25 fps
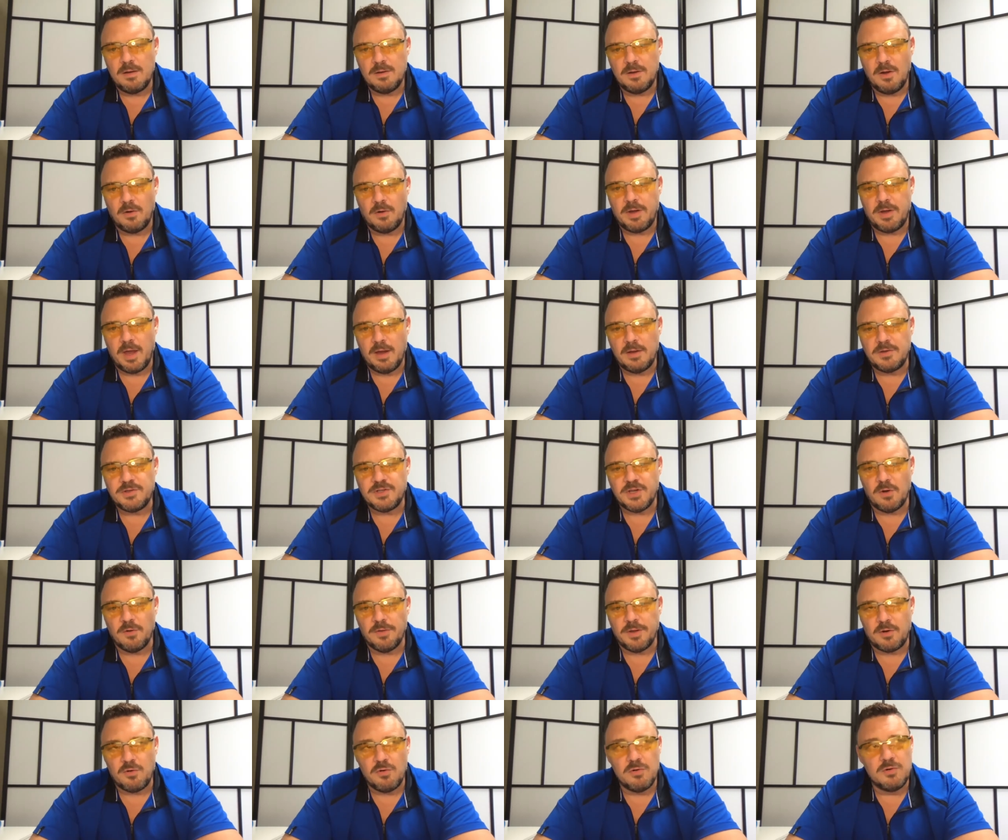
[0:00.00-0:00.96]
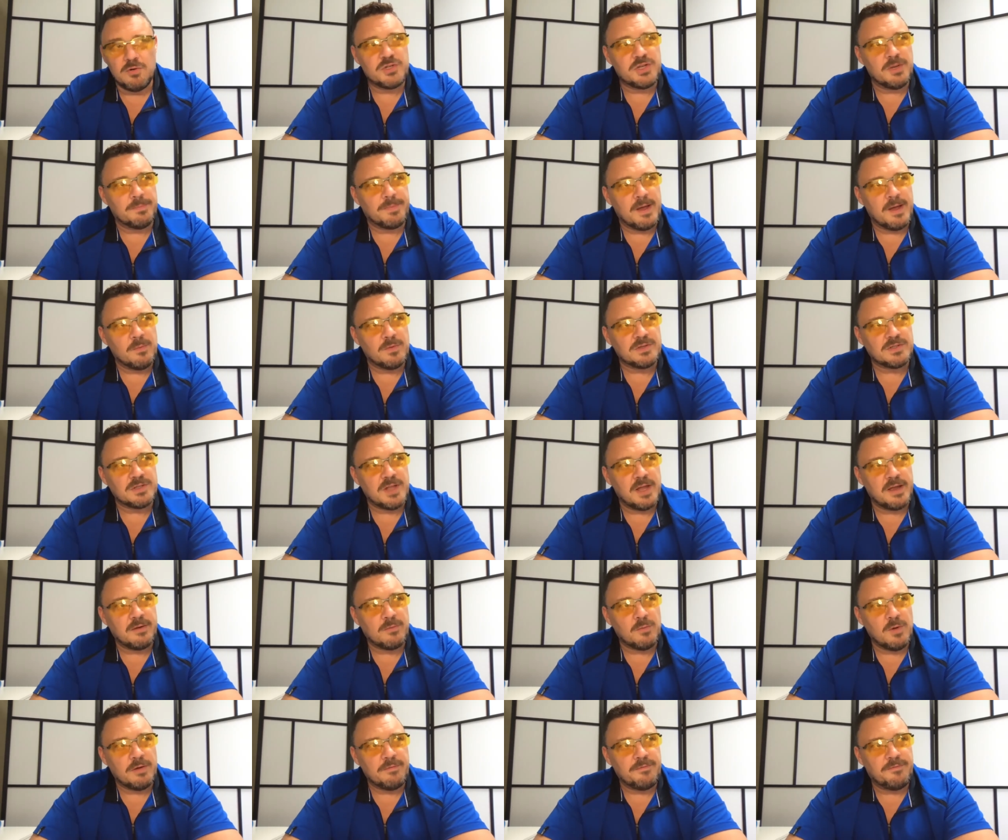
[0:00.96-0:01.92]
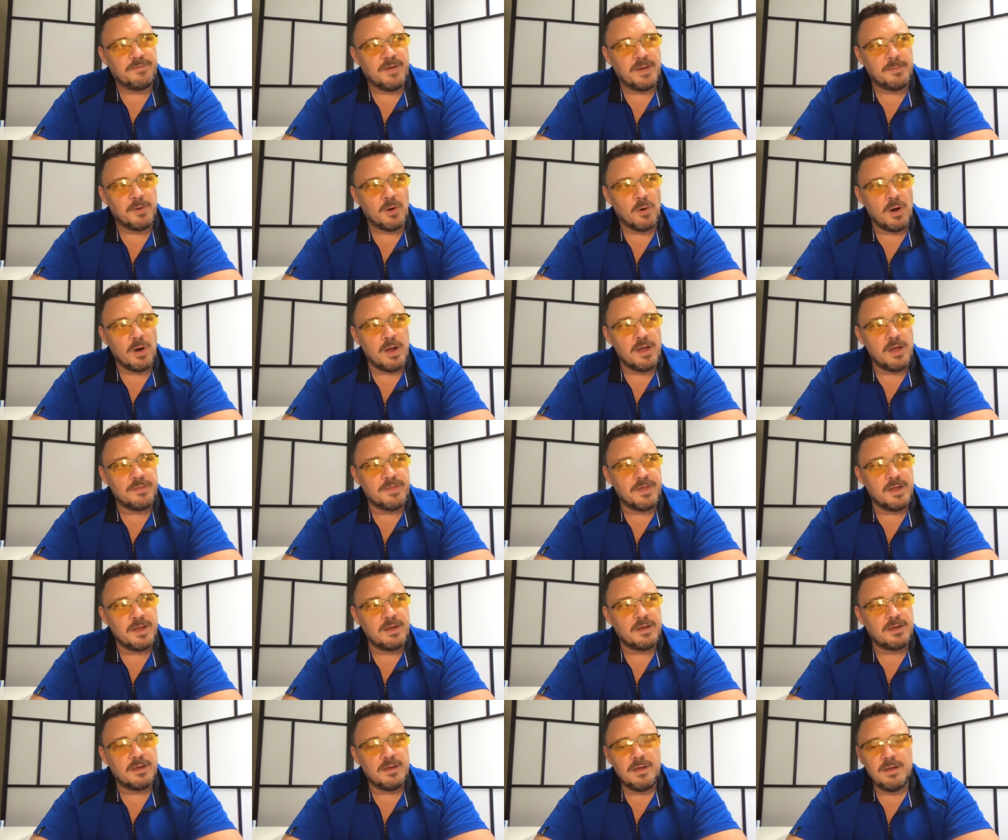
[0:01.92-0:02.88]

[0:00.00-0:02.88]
Okay. So the cruise ship, that was like what, February, I think.